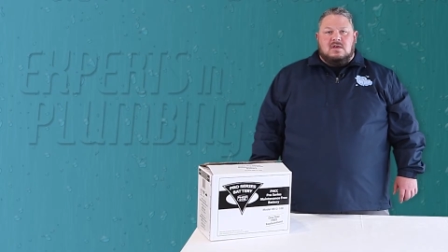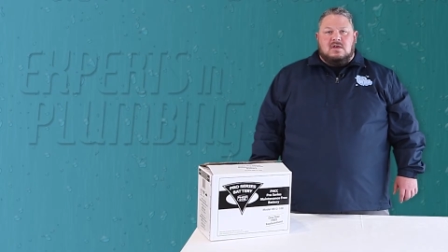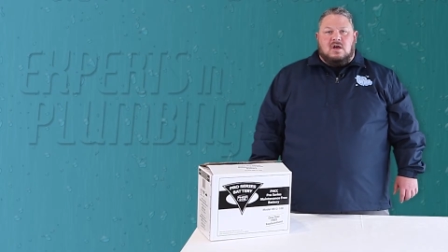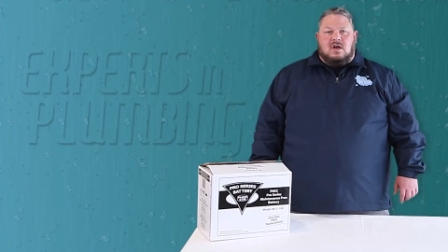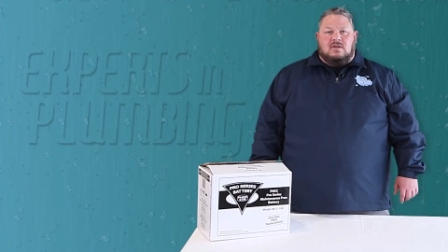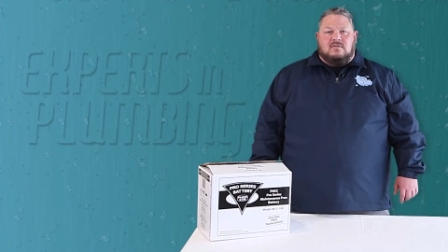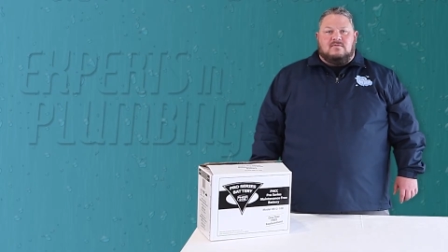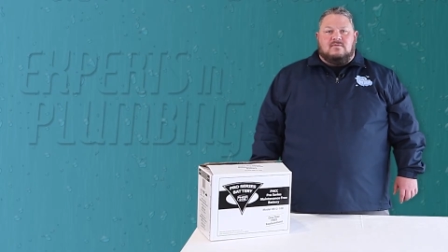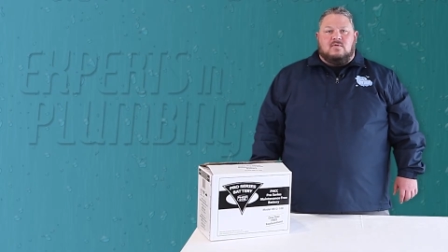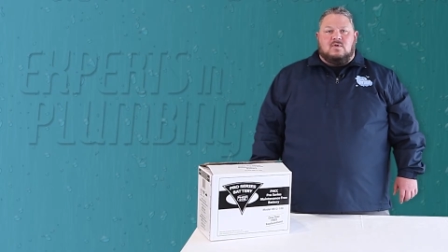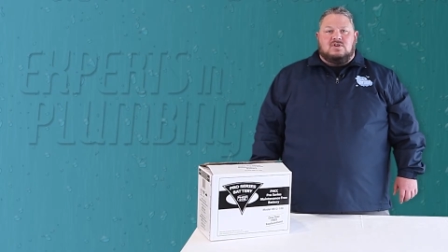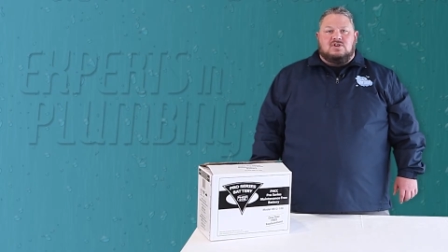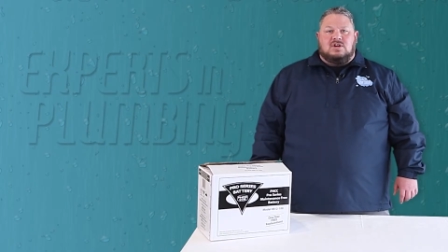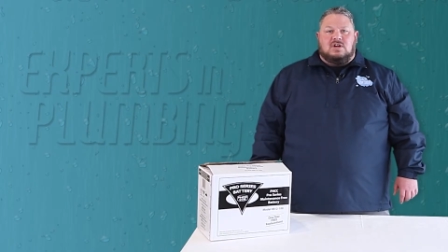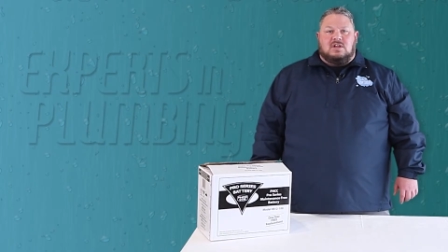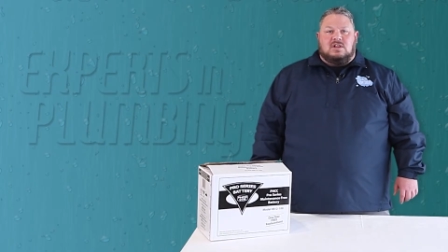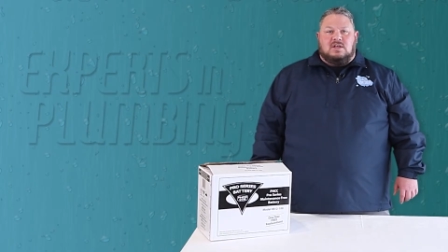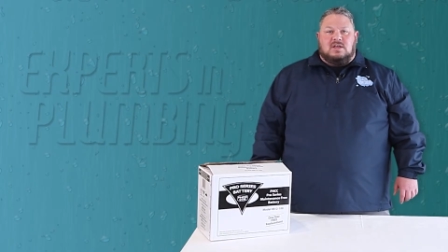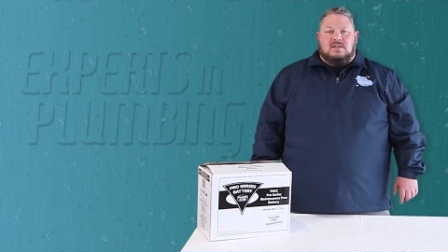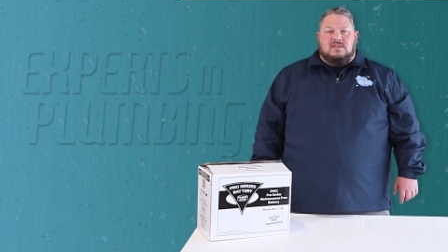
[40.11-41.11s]

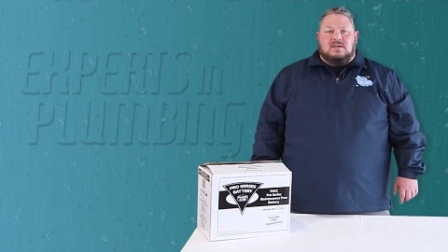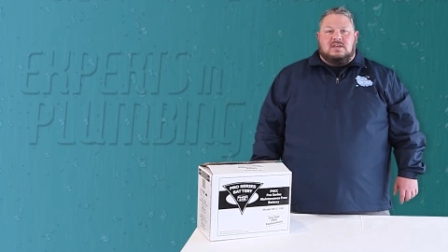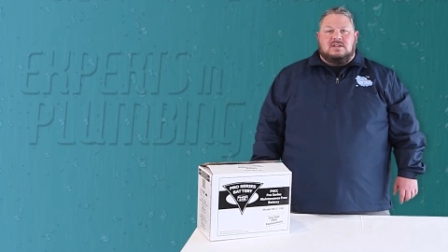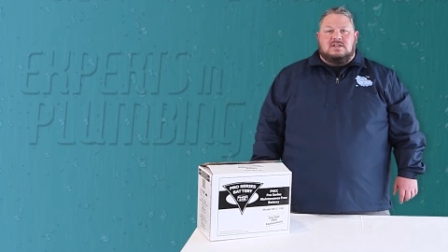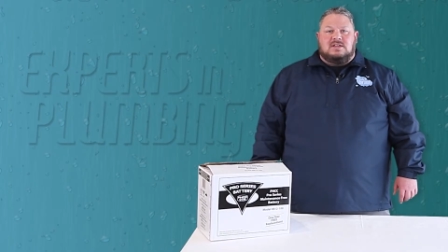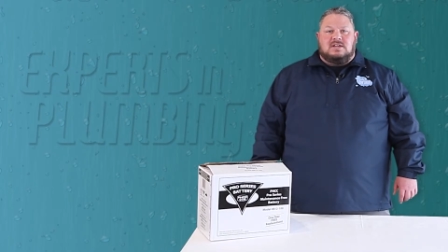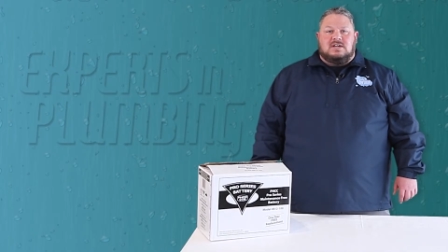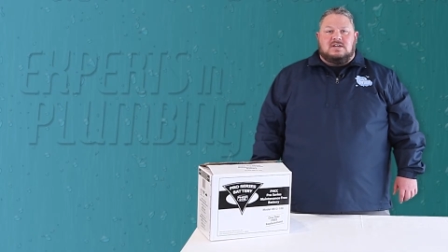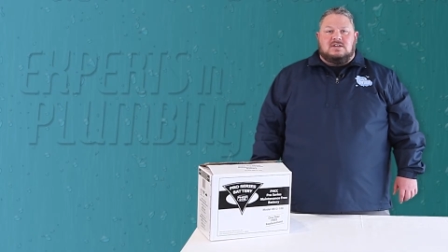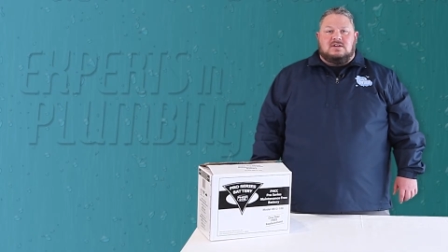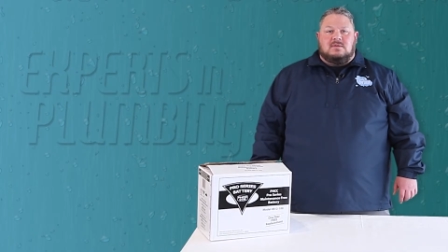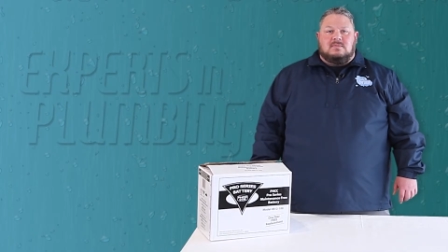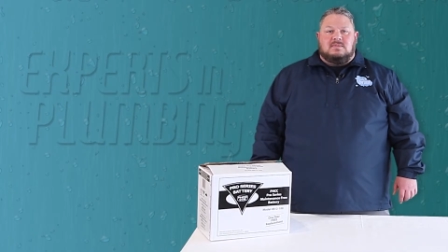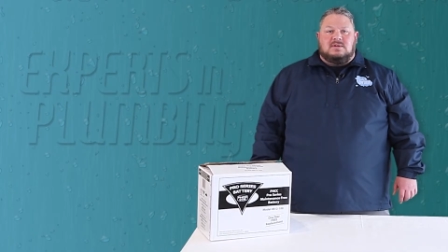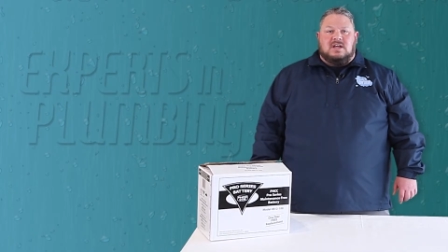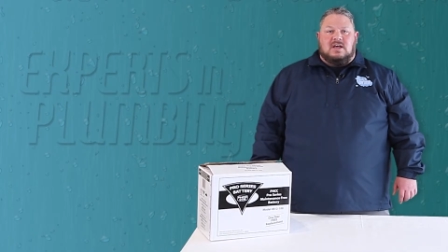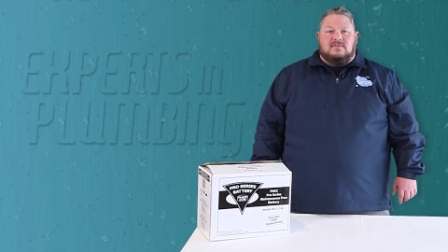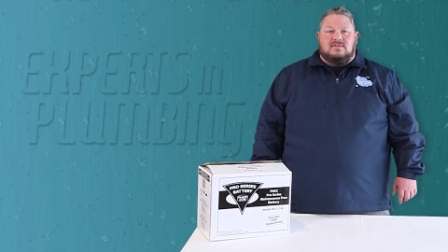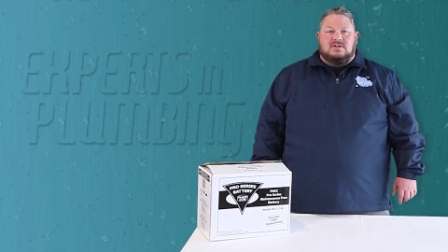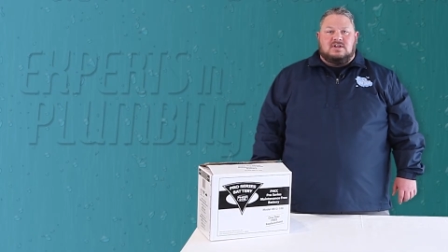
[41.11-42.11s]
Unfortunately, these
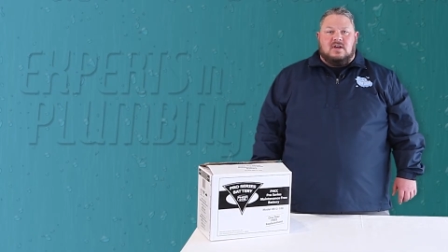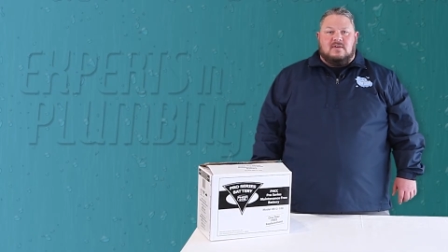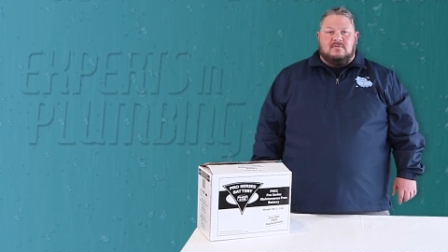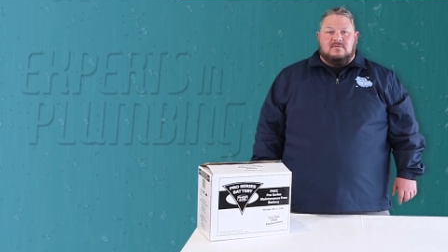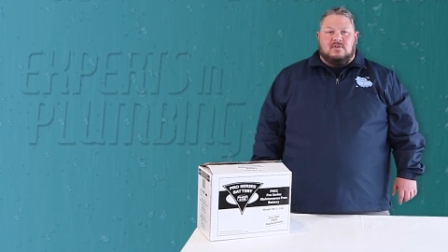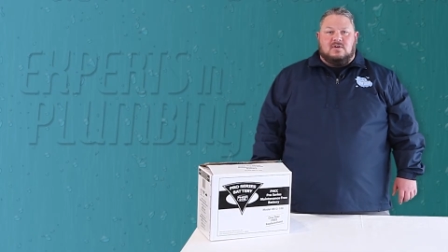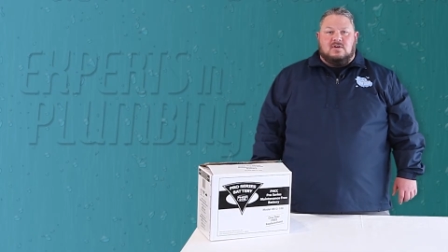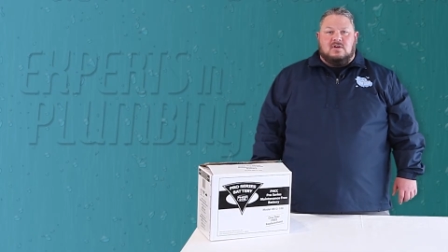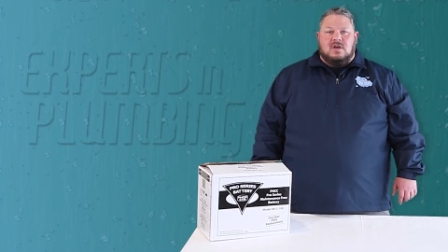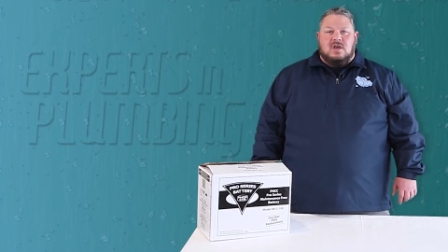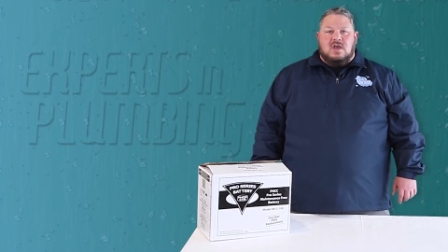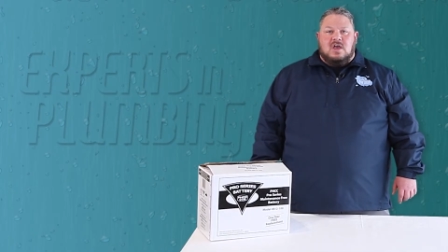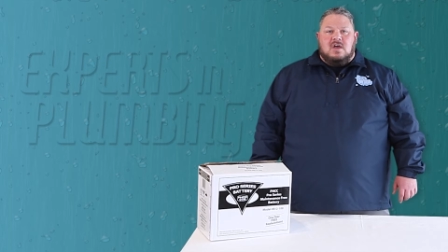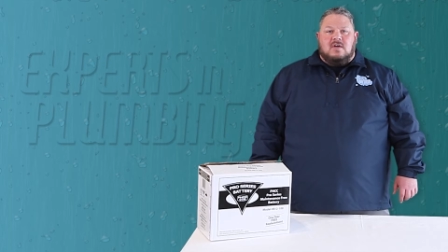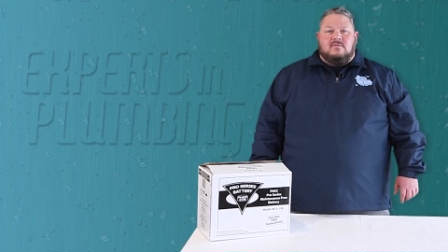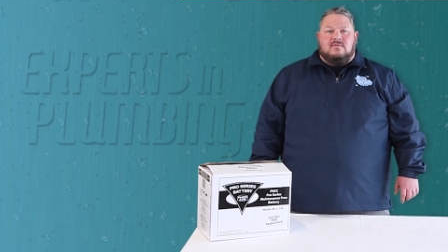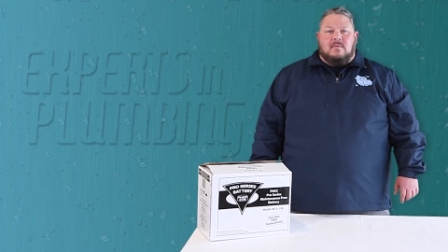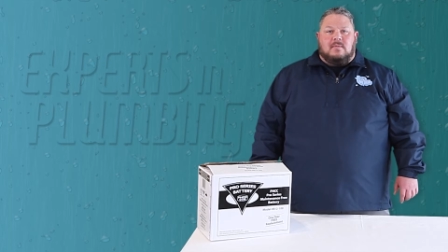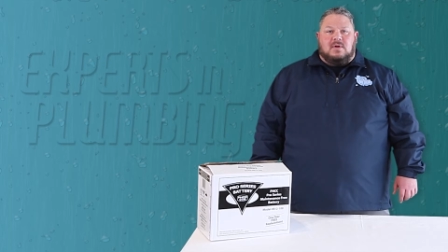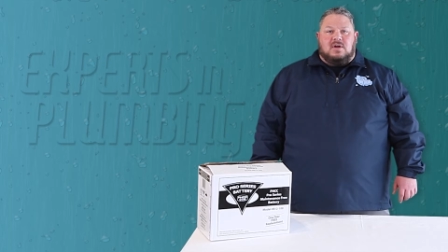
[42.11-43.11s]
systems have suffered
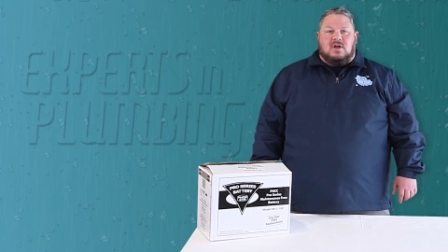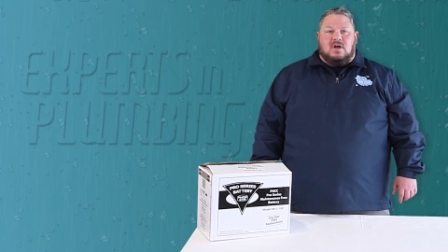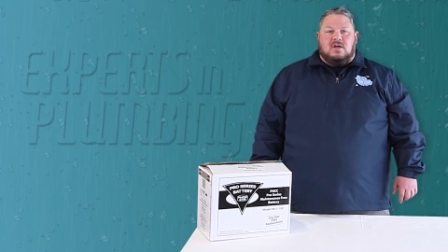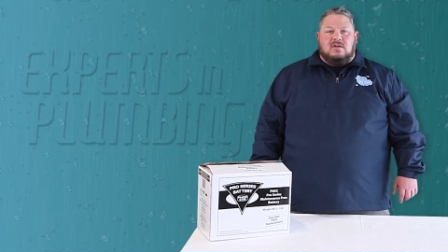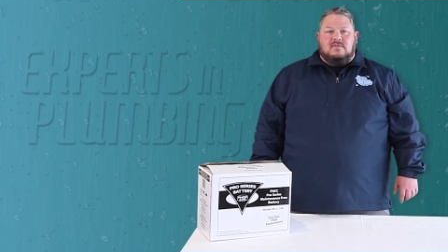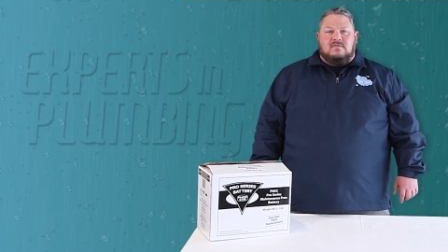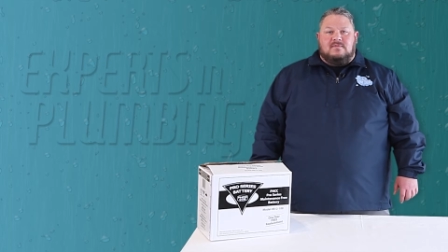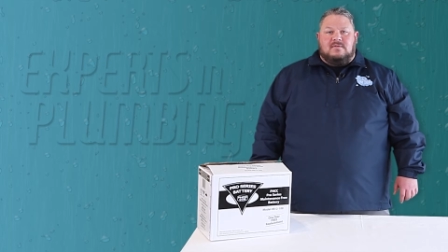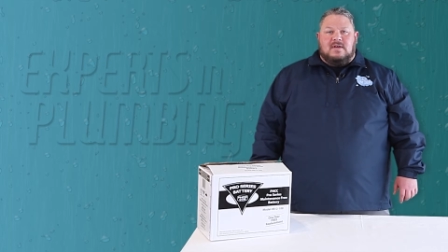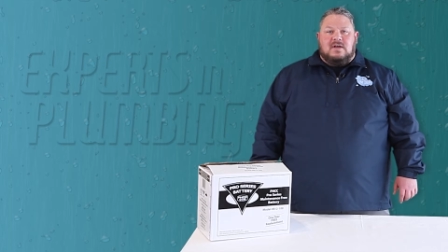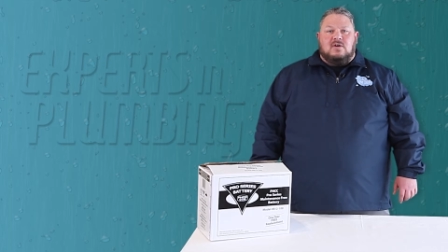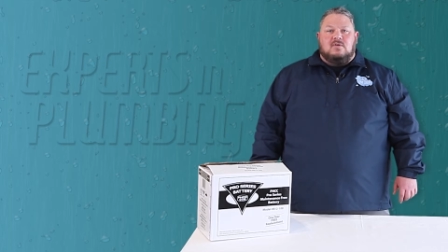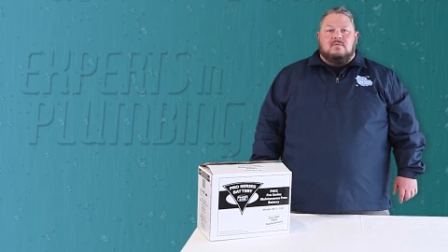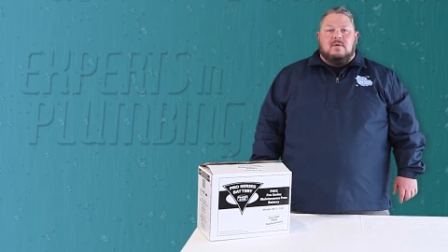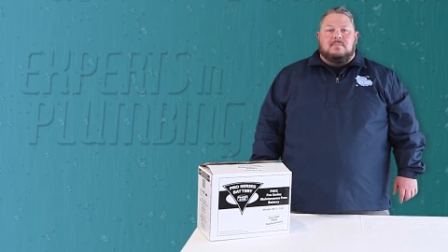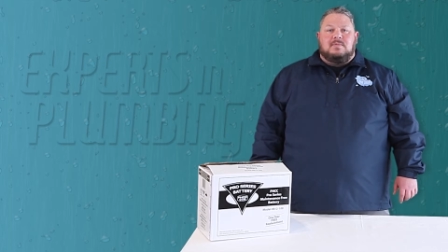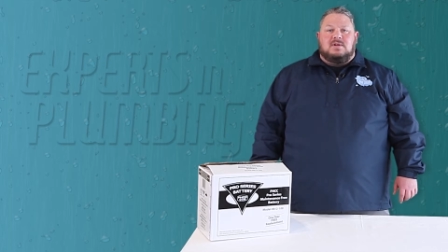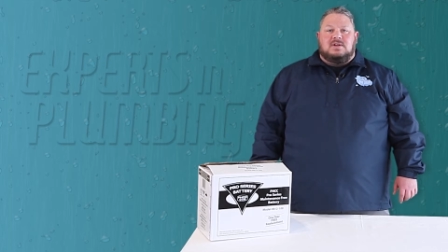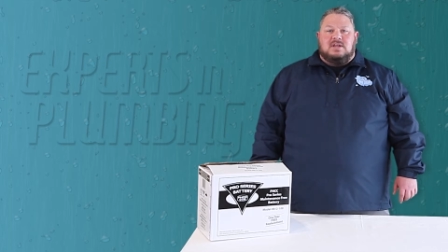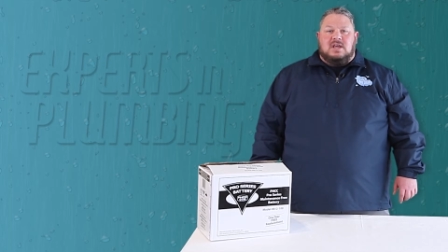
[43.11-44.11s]
from an unfair
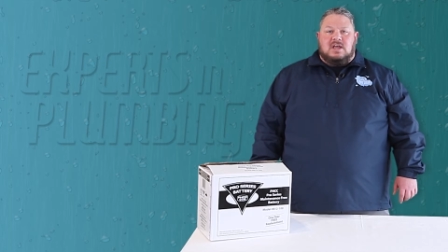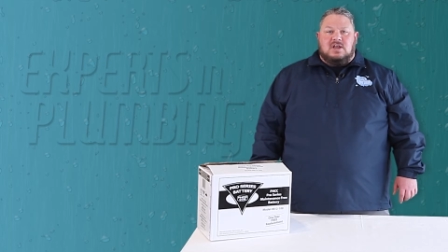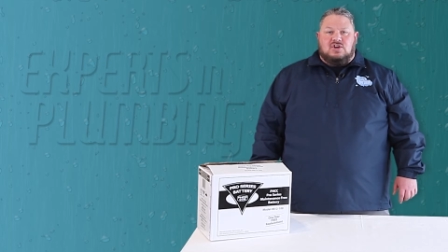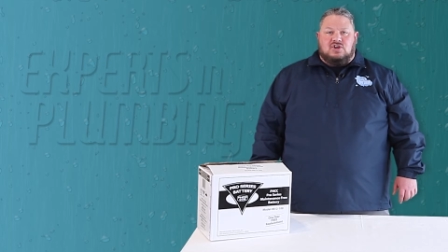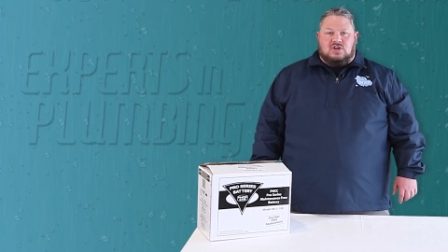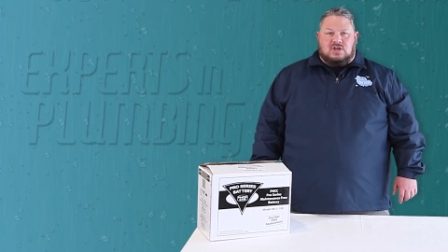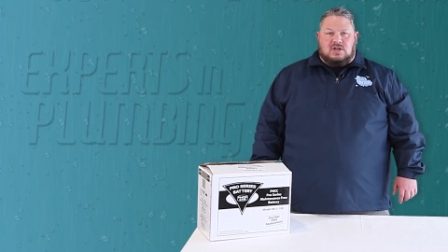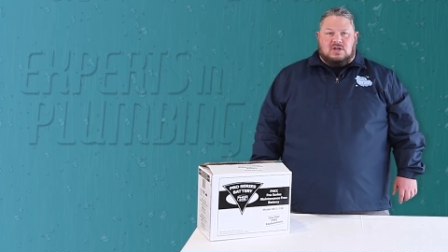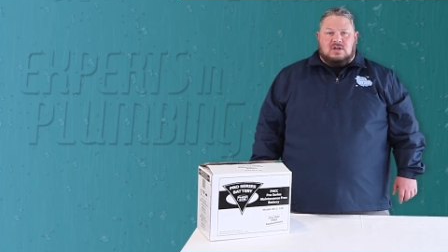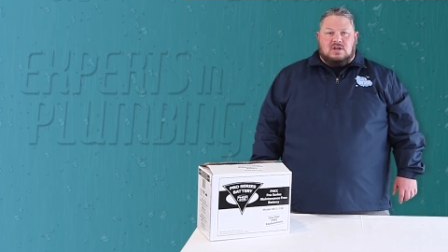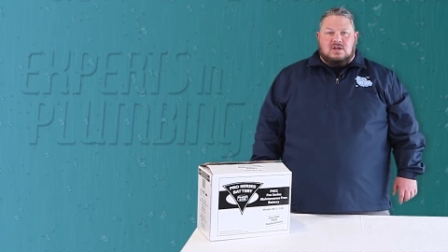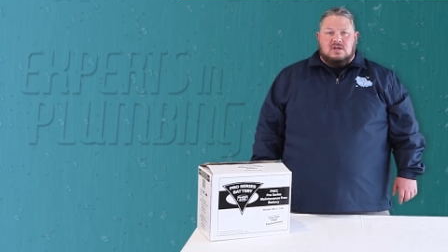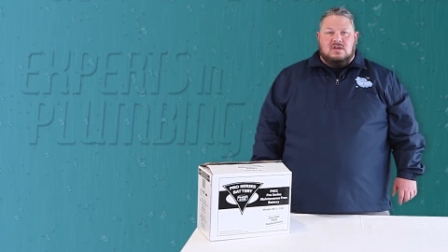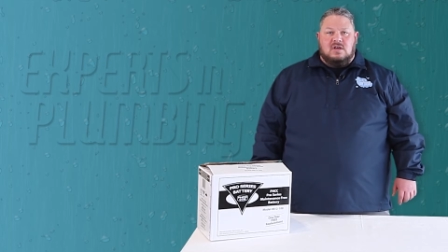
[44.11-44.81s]
reputation